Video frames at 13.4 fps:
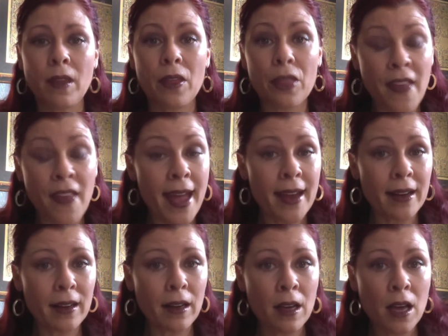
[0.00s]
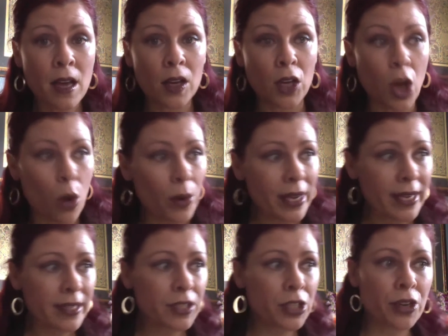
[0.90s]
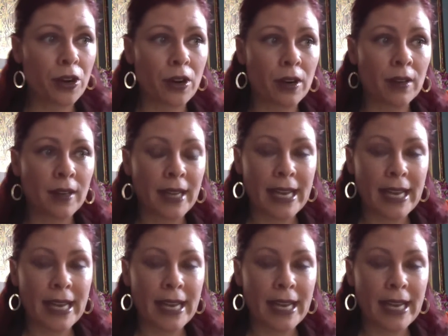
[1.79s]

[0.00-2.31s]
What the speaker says: Then going into your